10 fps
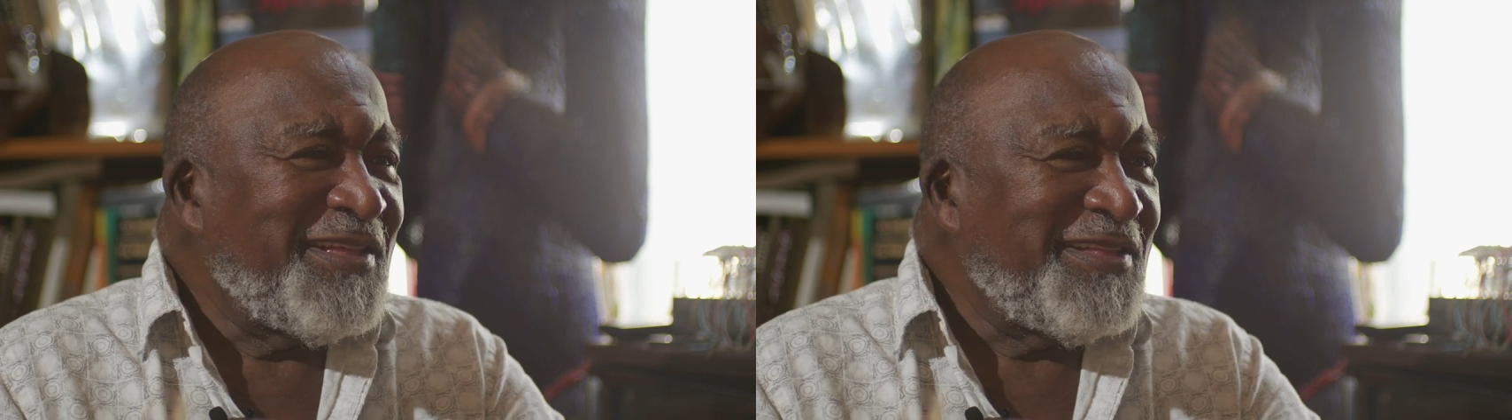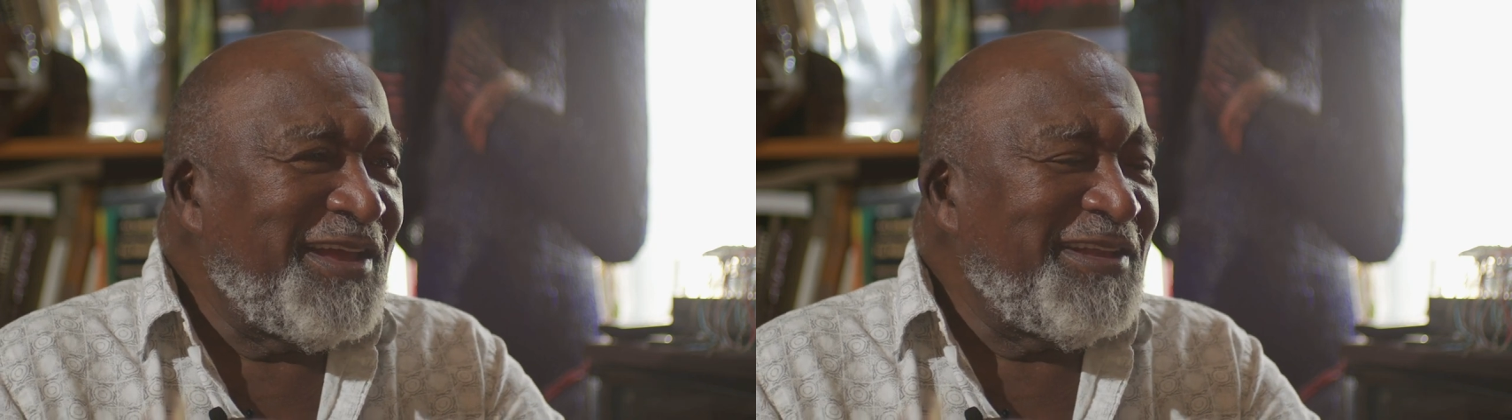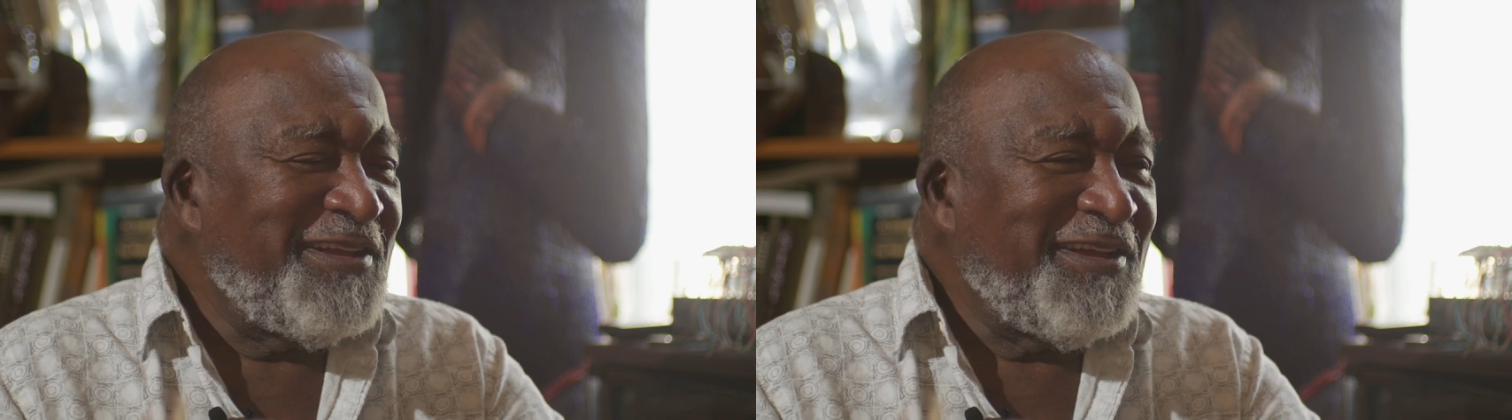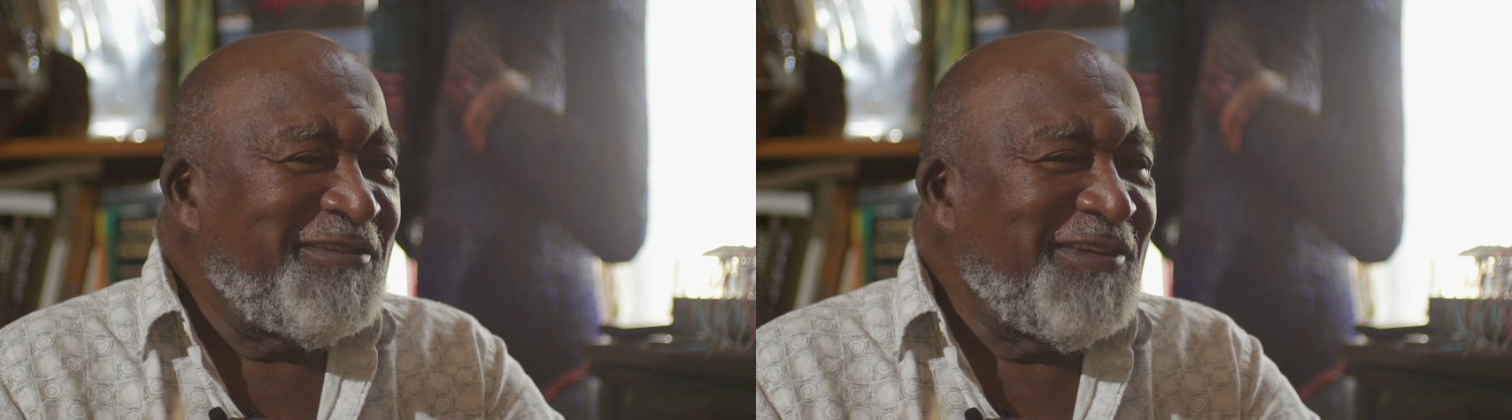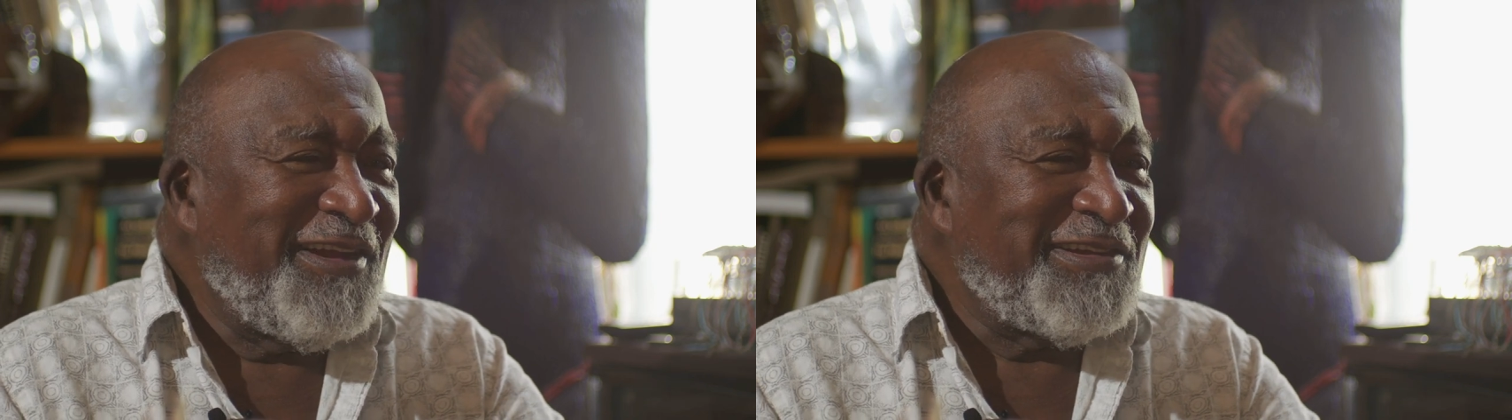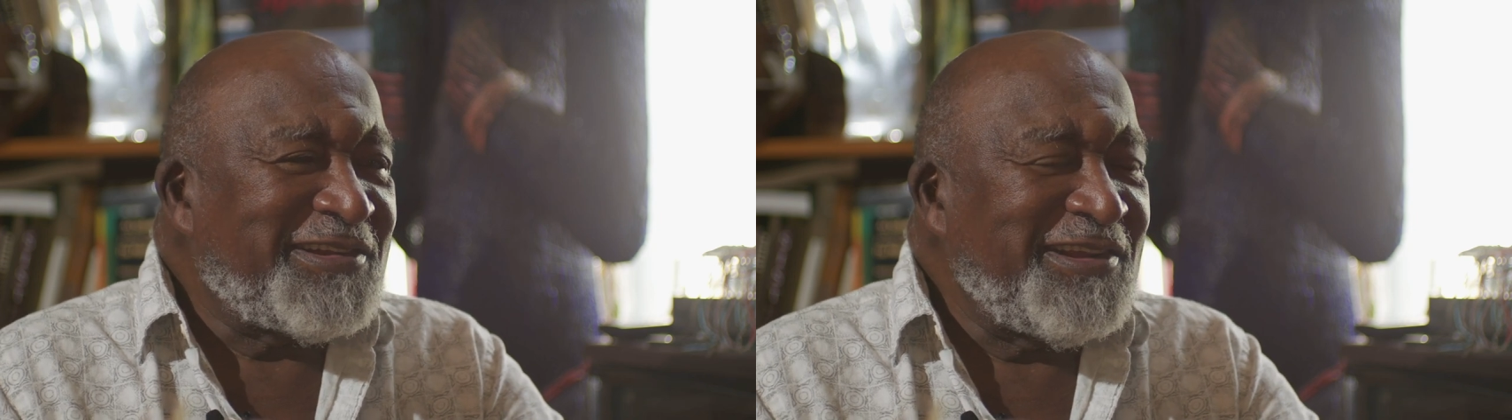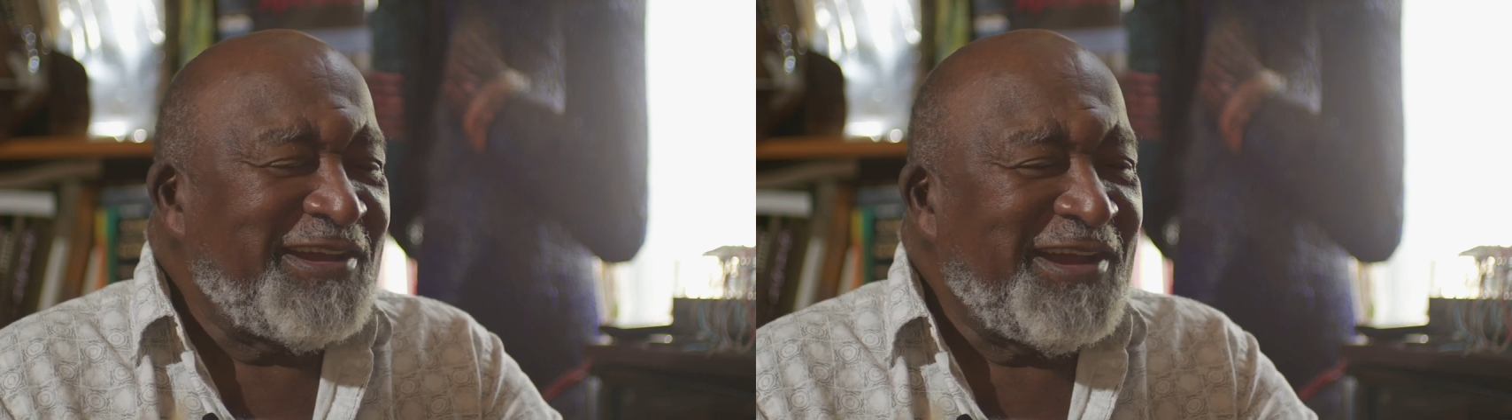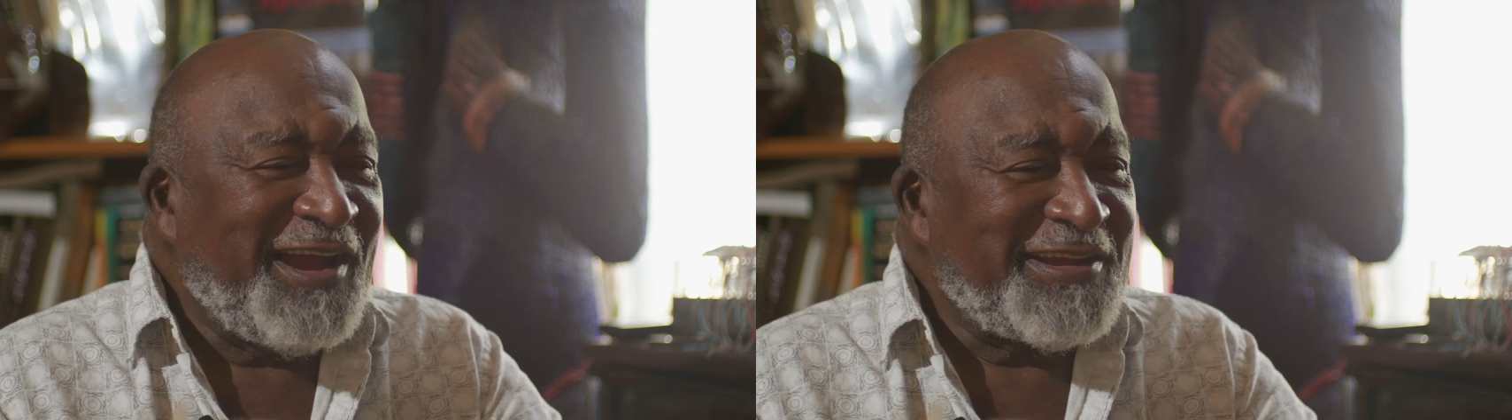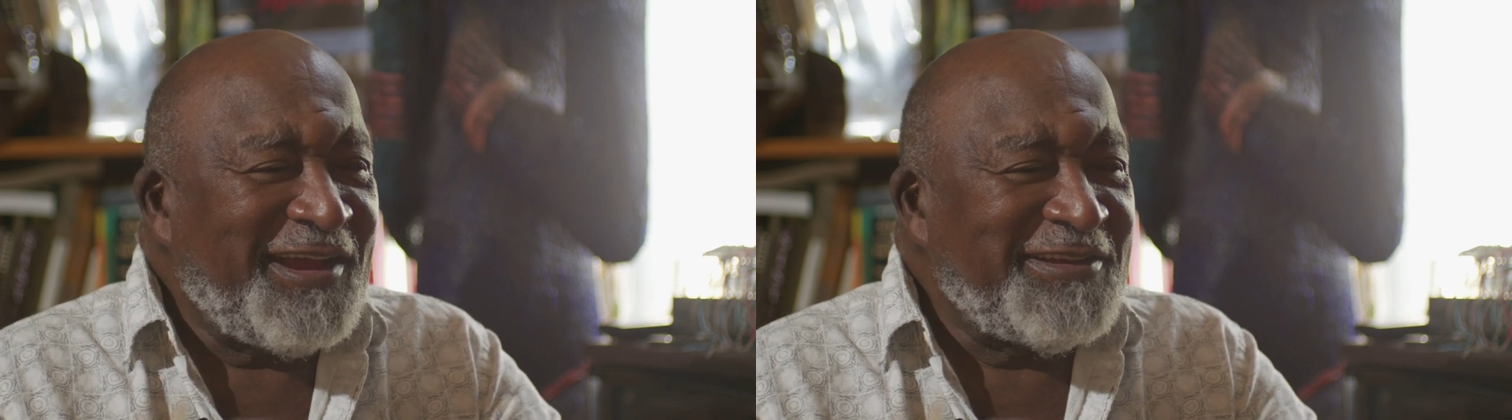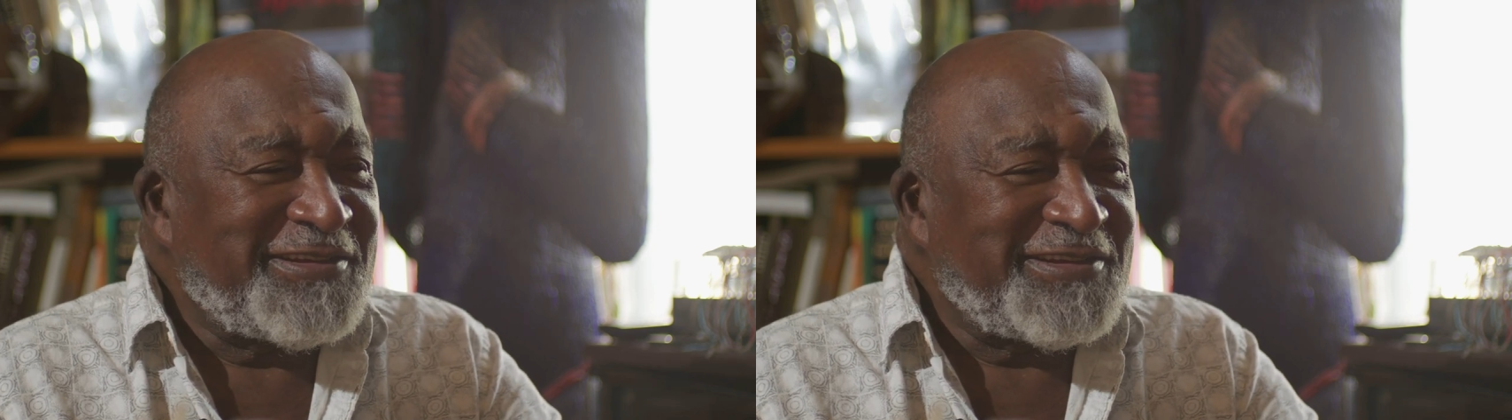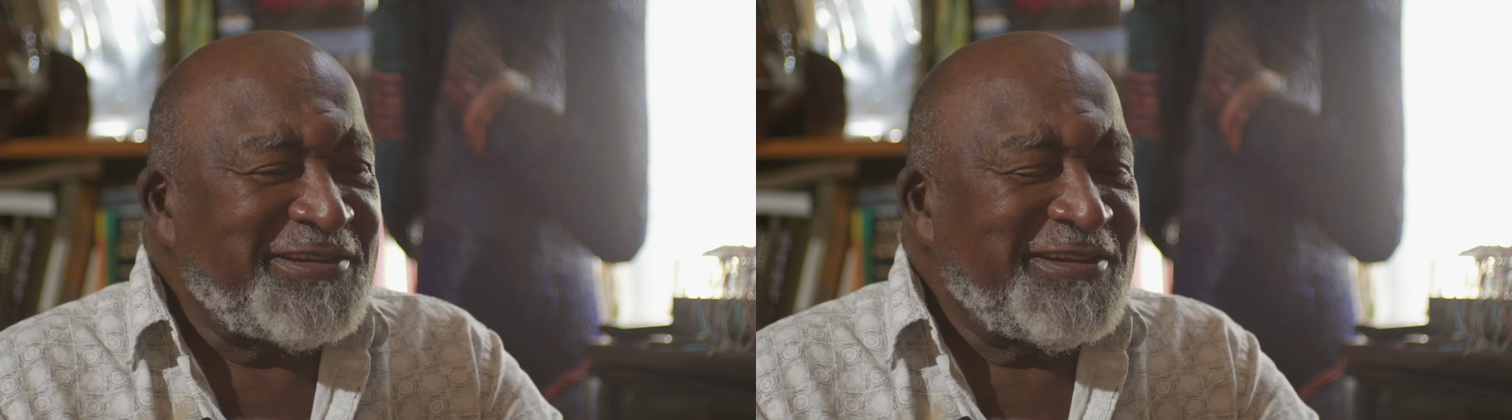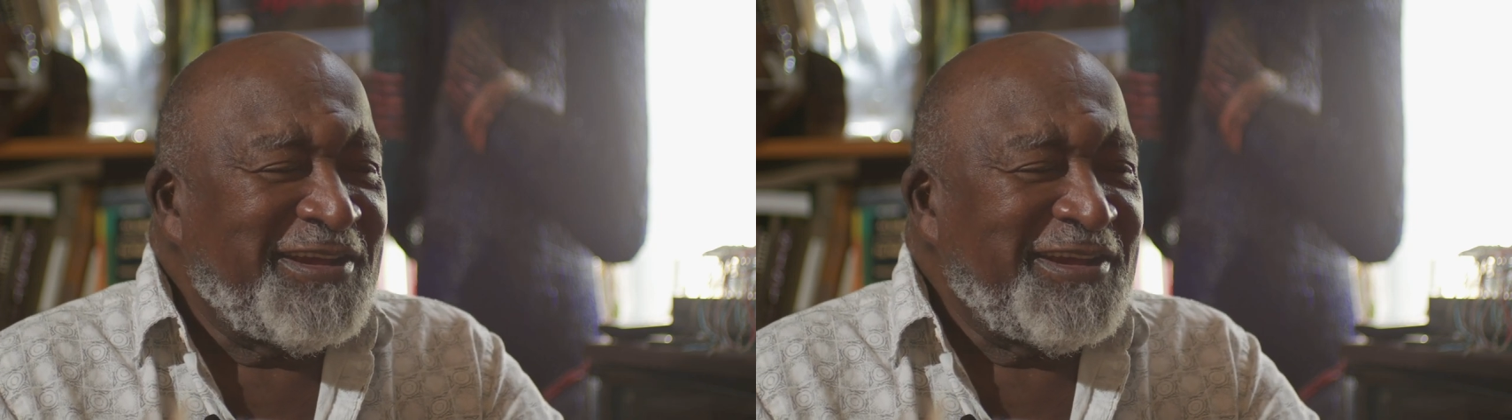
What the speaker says: Then eventually, I guess,